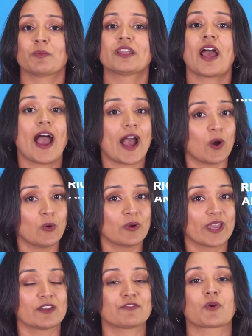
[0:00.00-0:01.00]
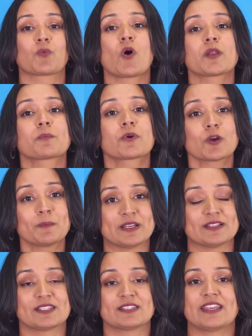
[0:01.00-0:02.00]
how and for what
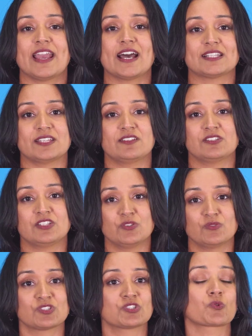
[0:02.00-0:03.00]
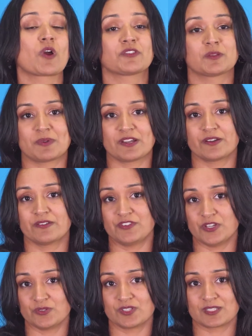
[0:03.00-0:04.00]
purpose the asset is used throughout the period of
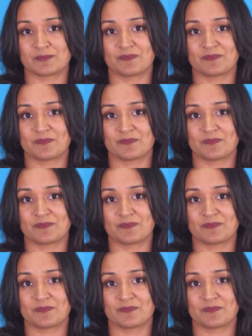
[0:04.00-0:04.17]
use.